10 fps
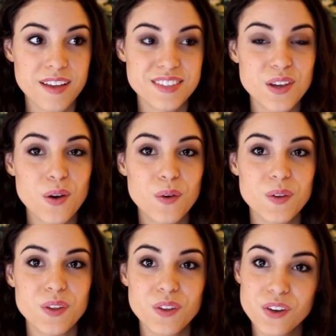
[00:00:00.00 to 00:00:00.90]
so
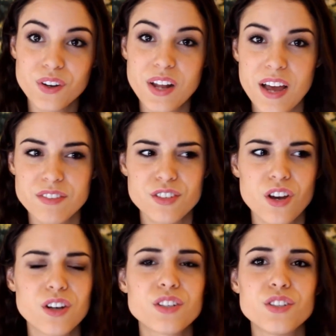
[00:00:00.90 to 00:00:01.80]
you're gonna have to
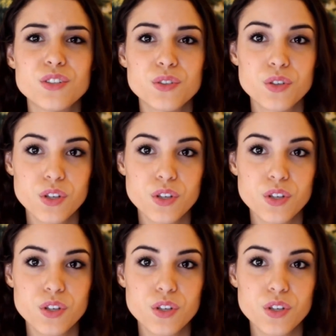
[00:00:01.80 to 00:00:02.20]
talk to